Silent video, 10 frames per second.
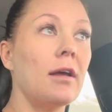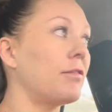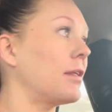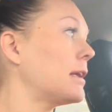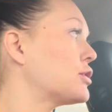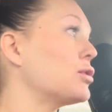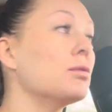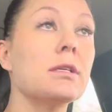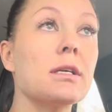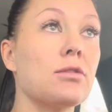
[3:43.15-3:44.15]
If they
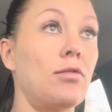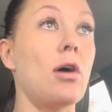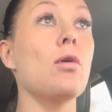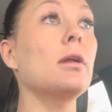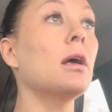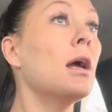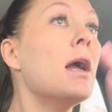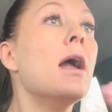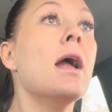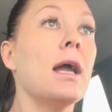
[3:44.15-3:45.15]
choose this road,
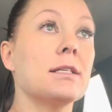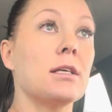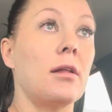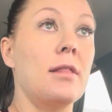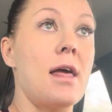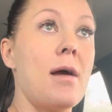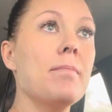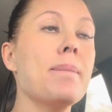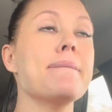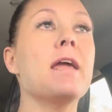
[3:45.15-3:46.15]
it's on
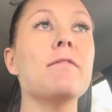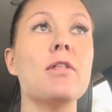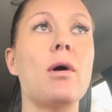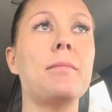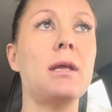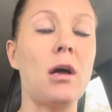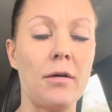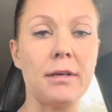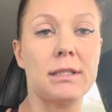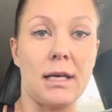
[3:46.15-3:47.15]
them. Even though,
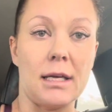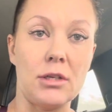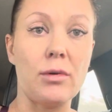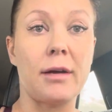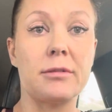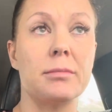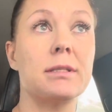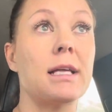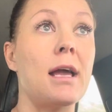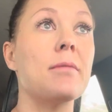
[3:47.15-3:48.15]
obviously I do have some
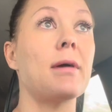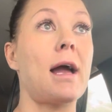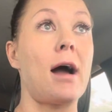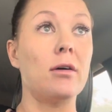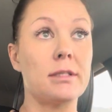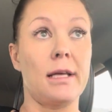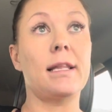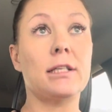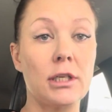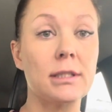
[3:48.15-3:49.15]
say in my house.
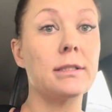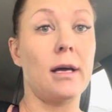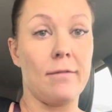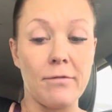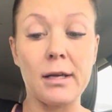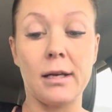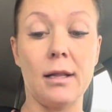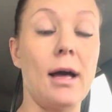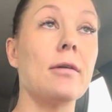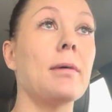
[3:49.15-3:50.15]
That shit's not fucking
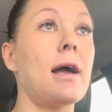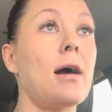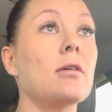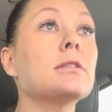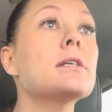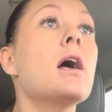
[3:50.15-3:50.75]
allowed in my house.